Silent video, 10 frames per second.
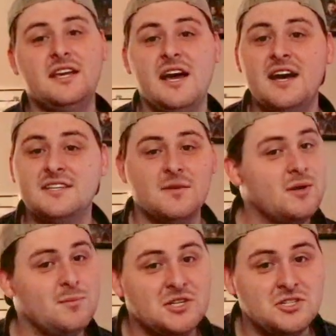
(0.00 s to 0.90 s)
guys, I'm
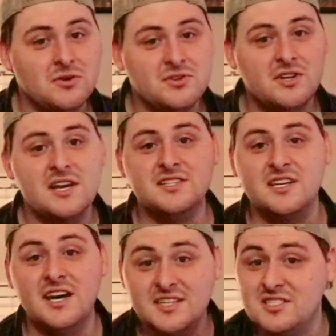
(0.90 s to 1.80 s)
going to be showing you guys a
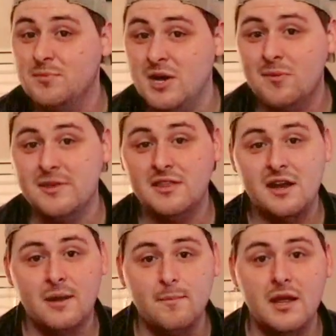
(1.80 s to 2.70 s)
custom helmet
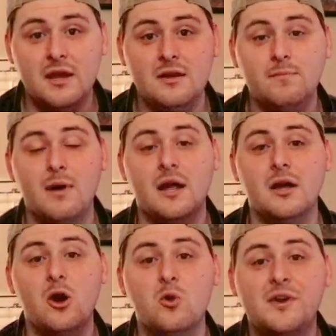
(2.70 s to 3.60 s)
that I made, my
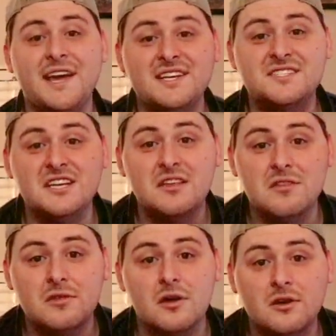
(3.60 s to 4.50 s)
OKC
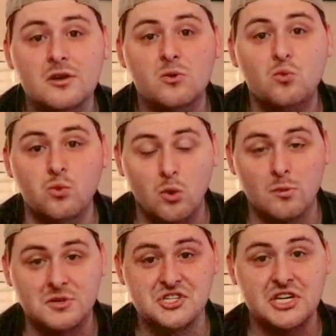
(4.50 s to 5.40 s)
Thunder
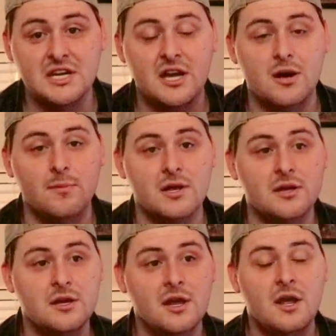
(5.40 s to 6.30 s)
War Machine helmet.
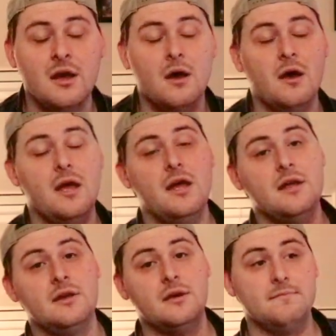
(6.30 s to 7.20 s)

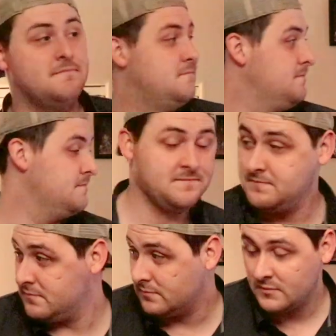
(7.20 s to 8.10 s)
And
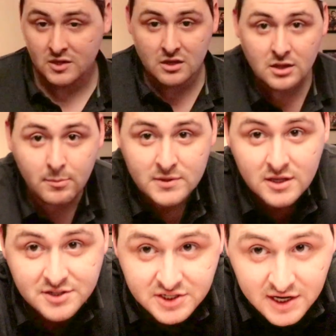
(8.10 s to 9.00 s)
let me
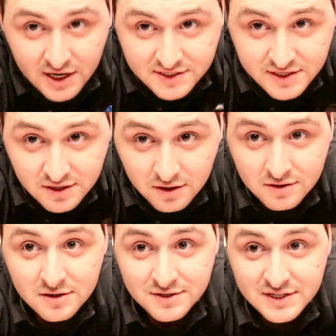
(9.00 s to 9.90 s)
let you guys in on a
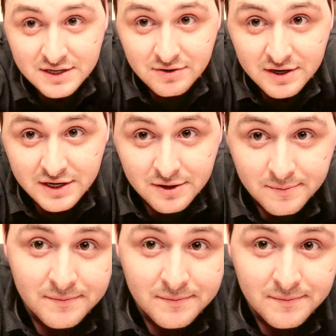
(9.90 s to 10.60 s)
little secret here.